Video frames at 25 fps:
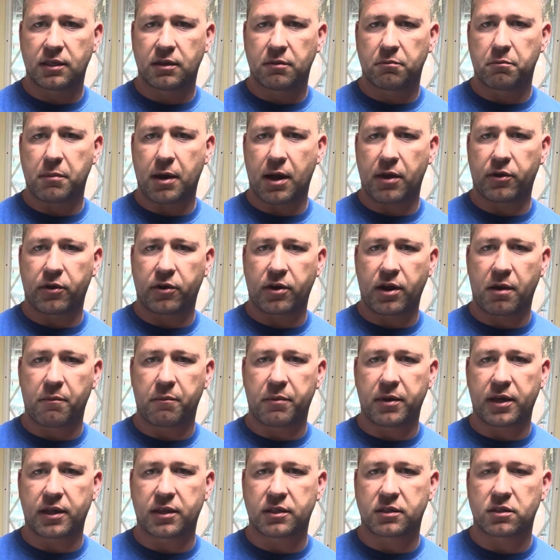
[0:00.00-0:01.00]
by there not
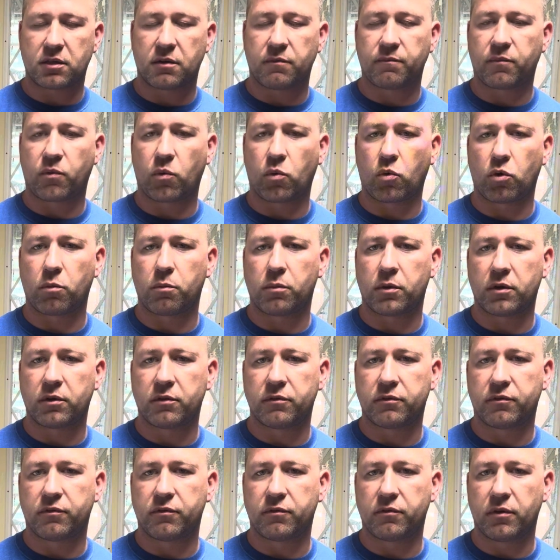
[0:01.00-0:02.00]
being some form
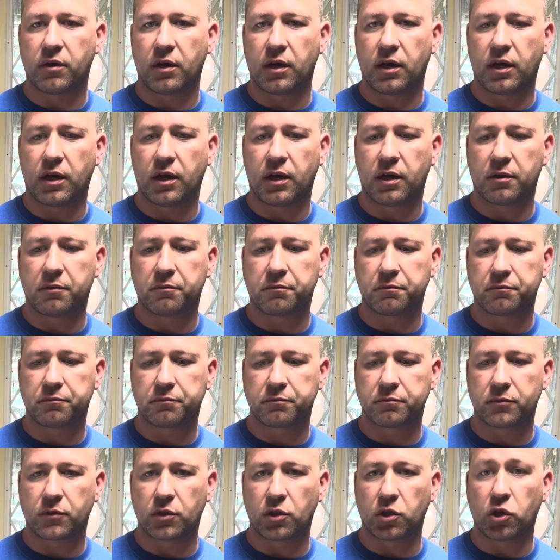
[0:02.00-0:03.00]
of
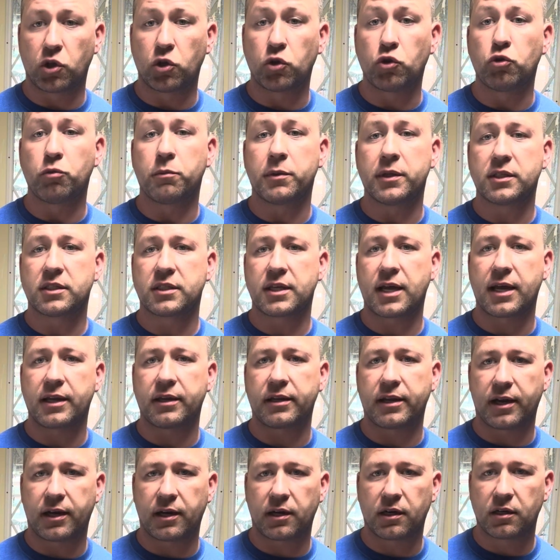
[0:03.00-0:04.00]
lube inside
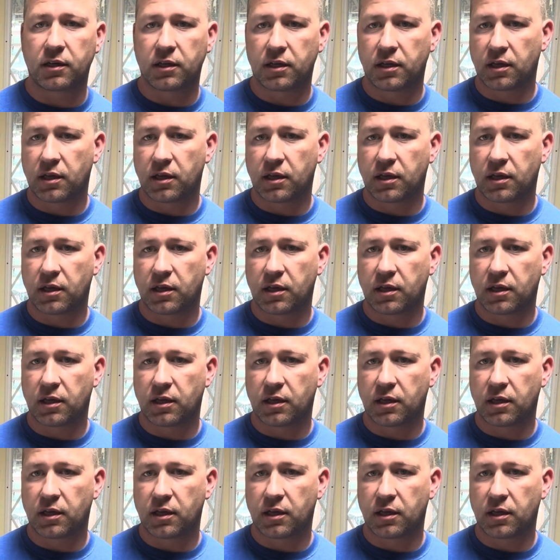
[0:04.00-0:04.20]
there.